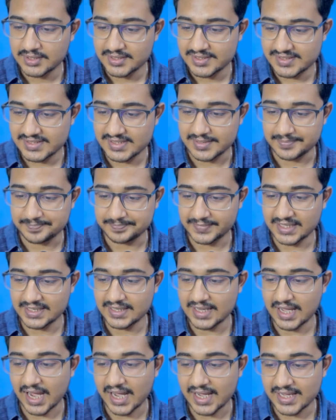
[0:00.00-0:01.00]
See,
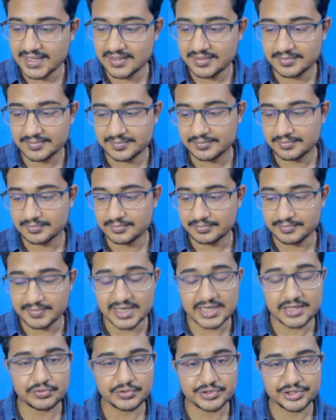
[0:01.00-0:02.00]
in eye,
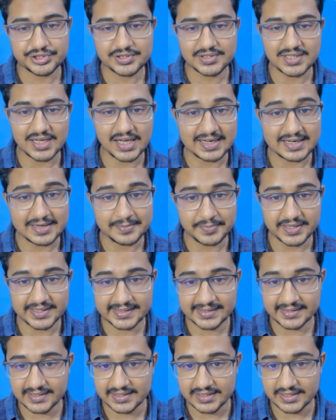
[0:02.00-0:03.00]
many questions are
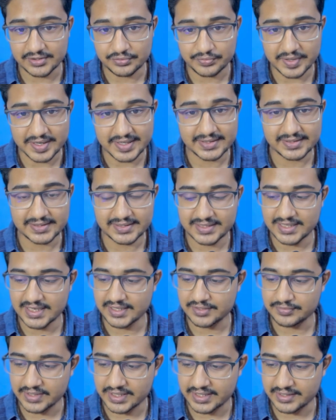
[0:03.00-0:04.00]
repeated in 23
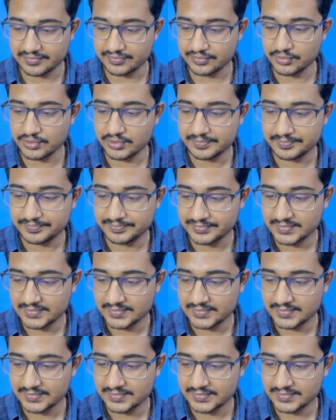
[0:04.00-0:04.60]
and 24.